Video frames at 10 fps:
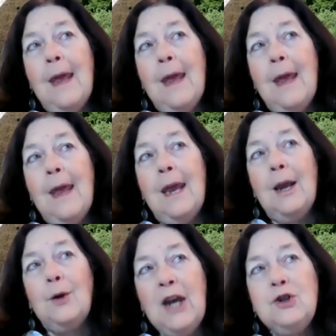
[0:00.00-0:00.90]
It was
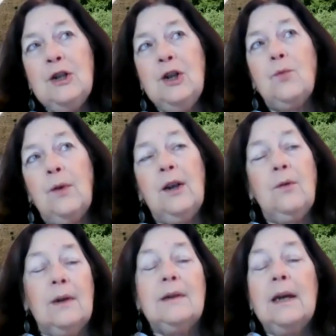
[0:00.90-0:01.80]
actually
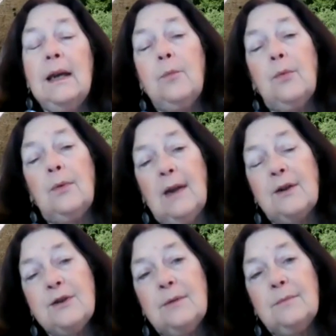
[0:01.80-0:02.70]
Greek written in Hebrew
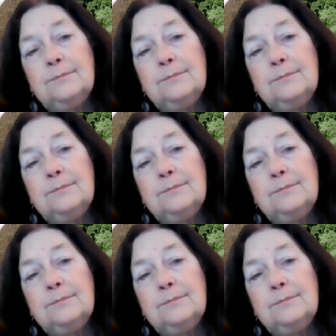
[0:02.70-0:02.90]
letters.